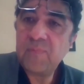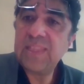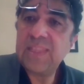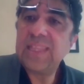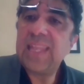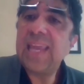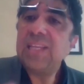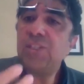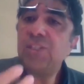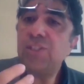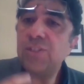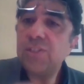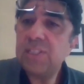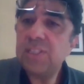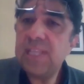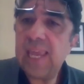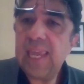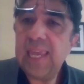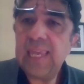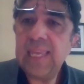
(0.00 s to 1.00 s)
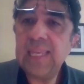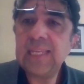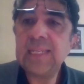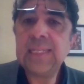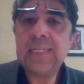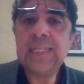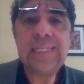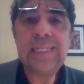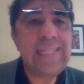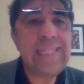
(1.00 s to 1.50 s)
They just say,
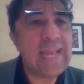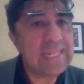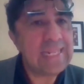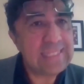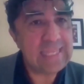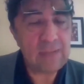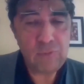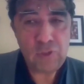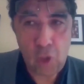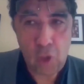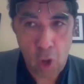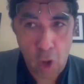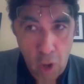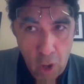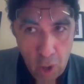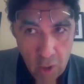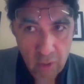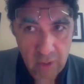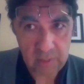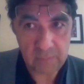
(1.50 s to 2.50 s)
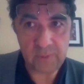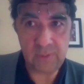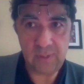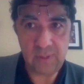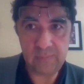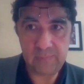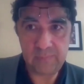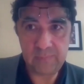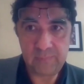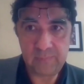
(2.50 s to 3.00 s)
that sounds horrible.
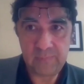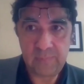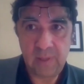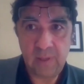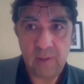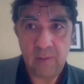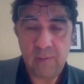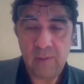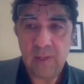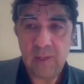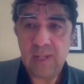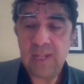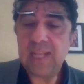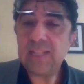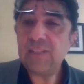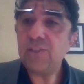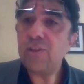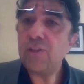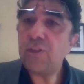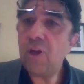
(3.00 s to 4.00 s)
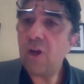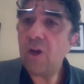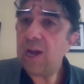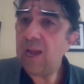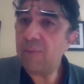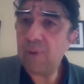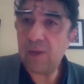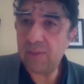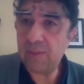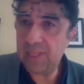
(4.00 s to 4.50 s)
Let's not talk
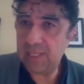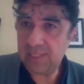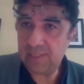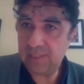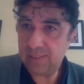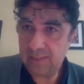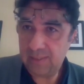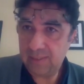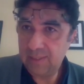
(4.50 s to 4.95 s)
about this.